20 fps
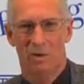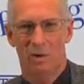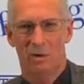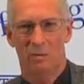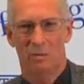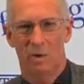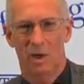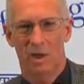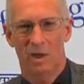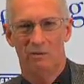
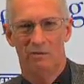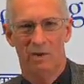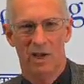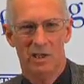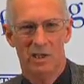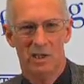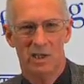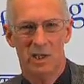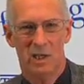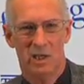
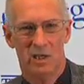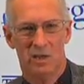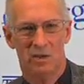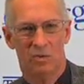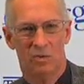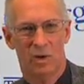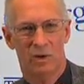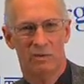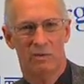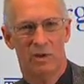investing in
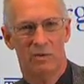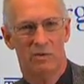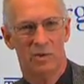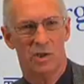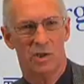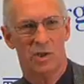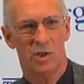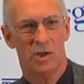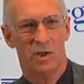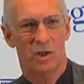derivative
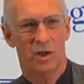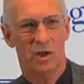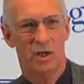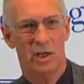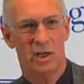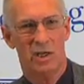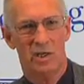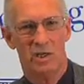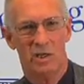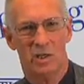
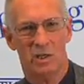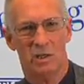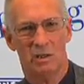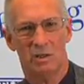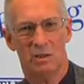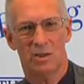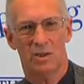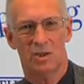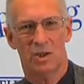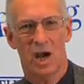securities, and
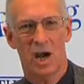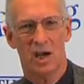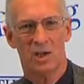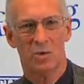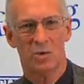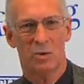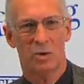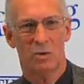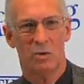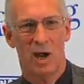
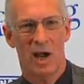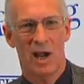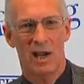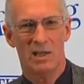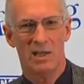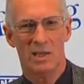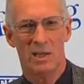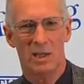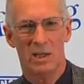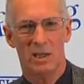stocks were
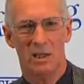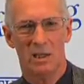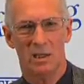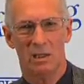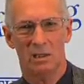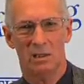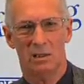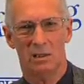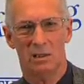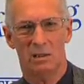
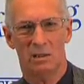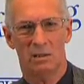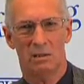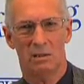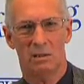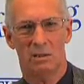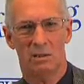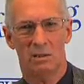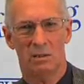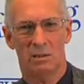rising,
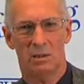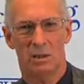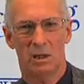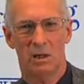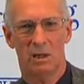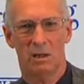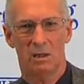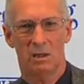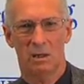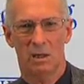
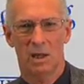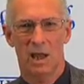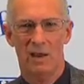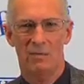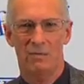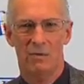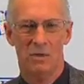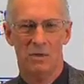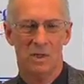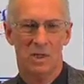and
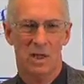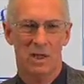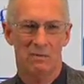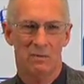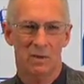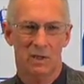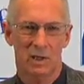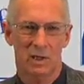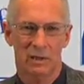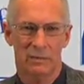life was
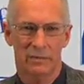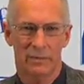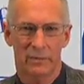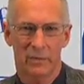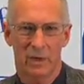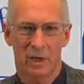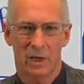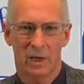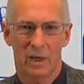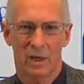lovely.
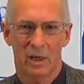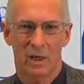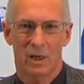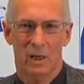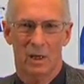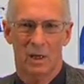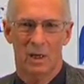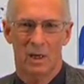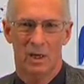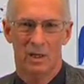
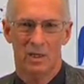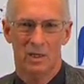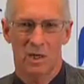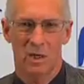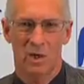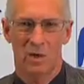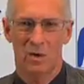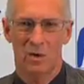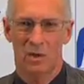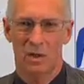
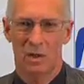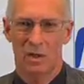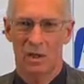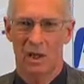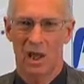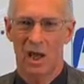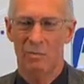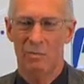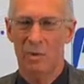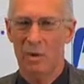So
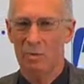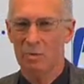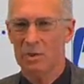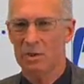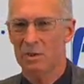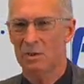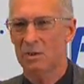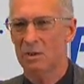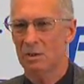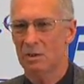a lot of
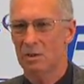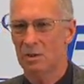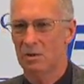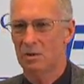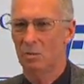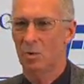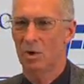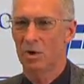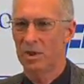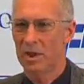people
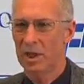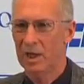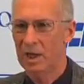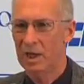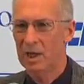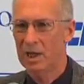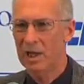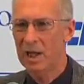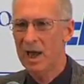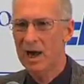were
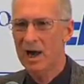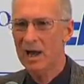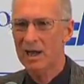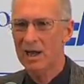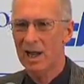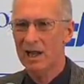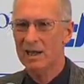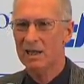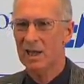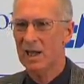thinking, yeah,
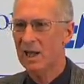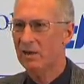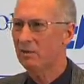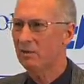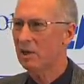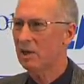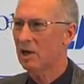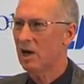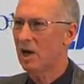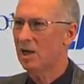I'd like to
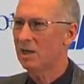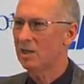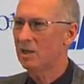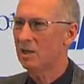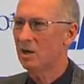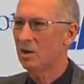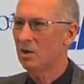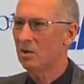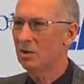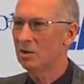have a
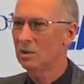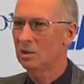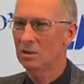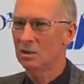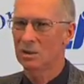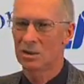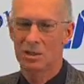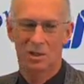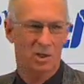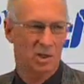condo
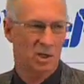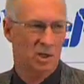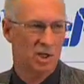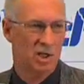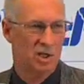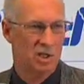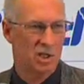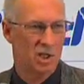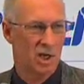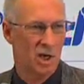on the
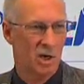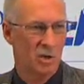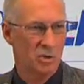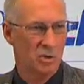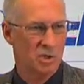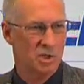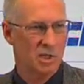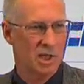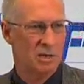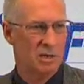Turkish
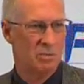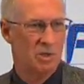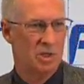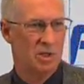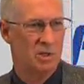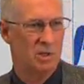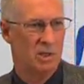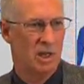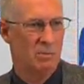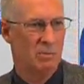coast.
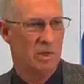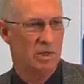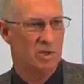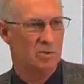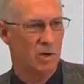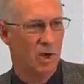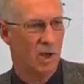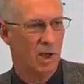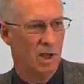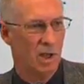That'd be
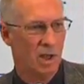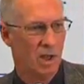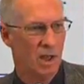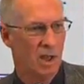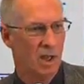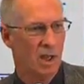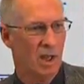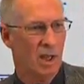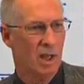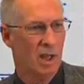droll.
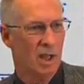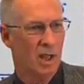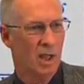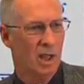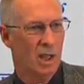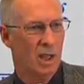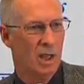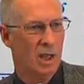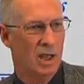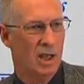
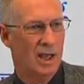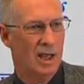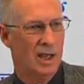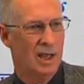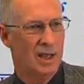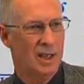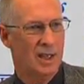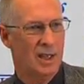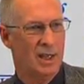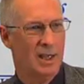
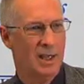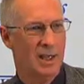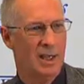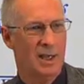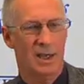And